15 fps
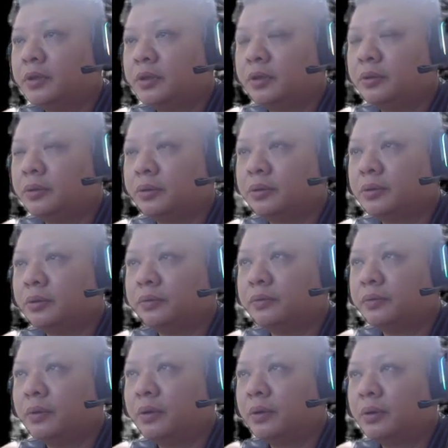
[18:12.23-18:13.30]
c2 goes
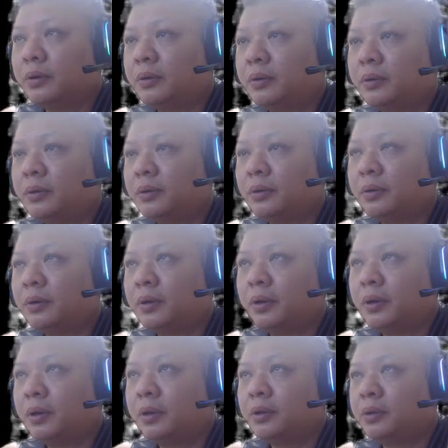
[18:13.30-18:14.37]
to 4
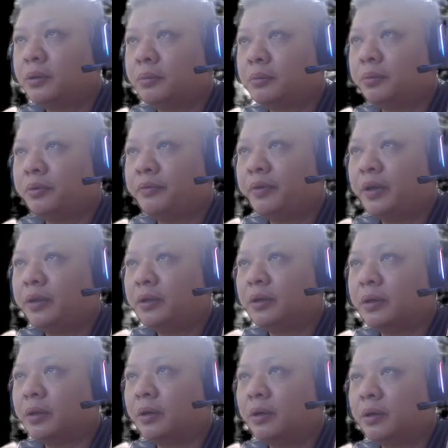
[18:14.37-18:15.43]
to
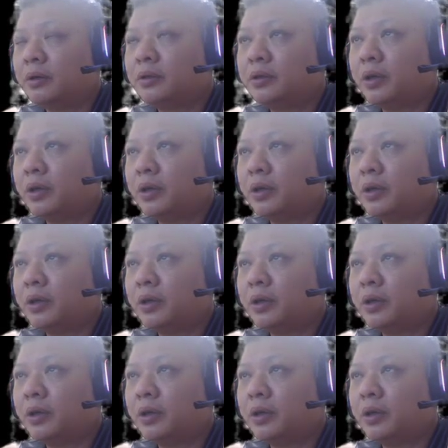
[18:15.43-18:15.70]
prevent the